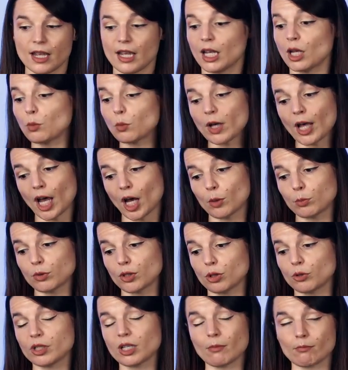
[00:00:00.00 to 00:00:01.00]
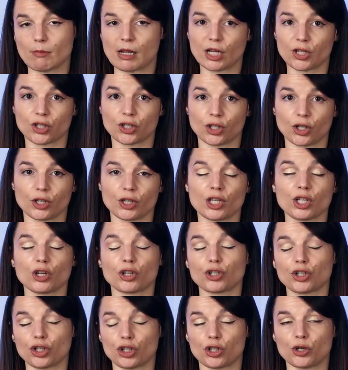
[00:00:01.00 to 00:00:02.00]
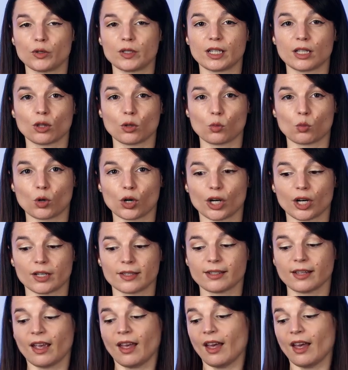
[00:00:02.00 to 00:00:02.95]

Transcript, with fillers: It will help you to make sure that you're choosing the words